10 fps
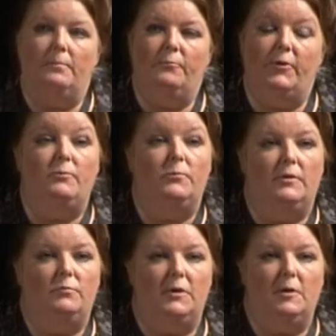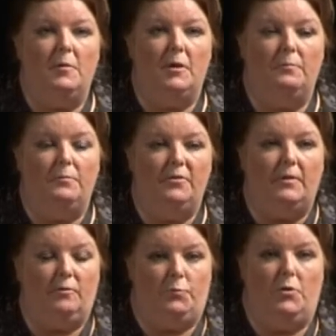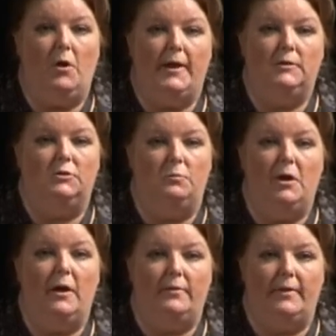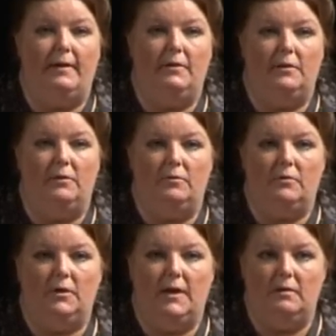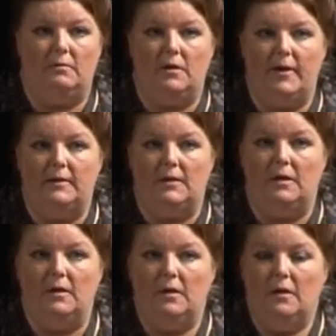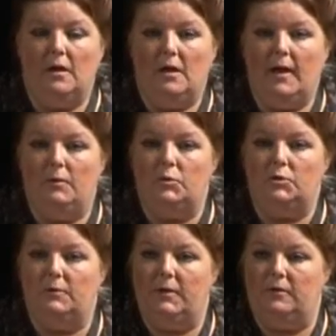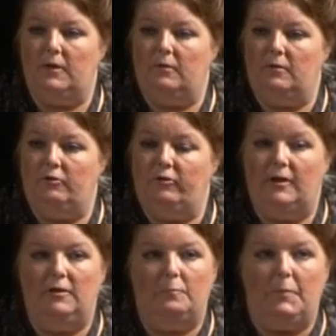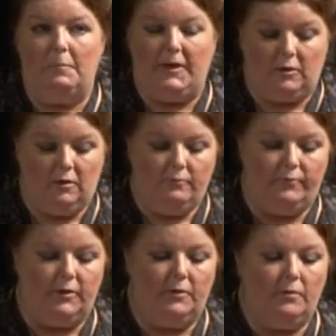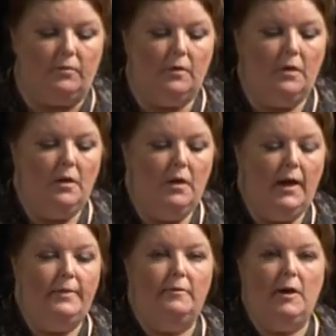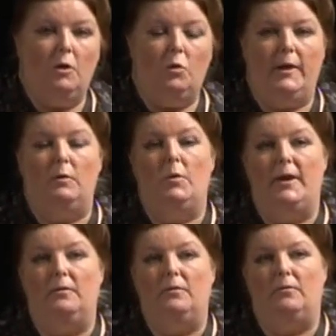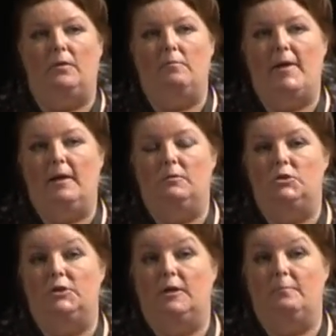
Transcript: first of all, give one a sense of pride to work there. It's clean and tidy. And also it does engender public confidence. And there are quick wins around